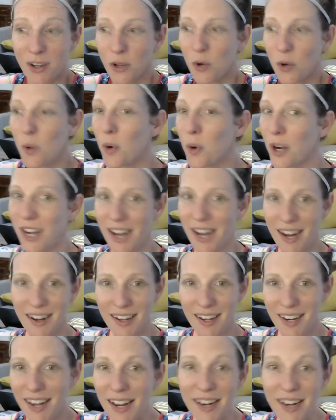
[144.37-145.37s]

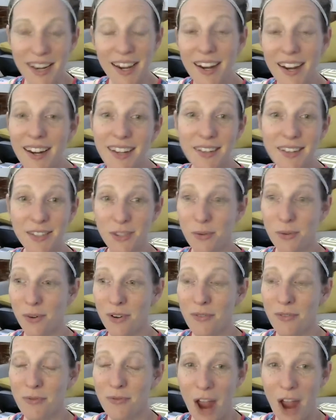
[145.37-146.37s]
coordinated in any sort
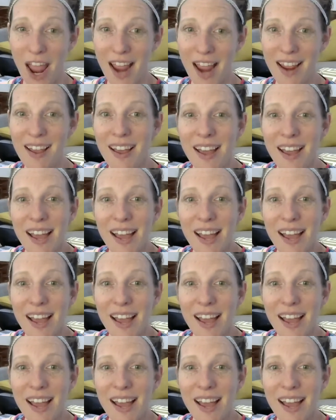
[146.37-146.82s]
of way.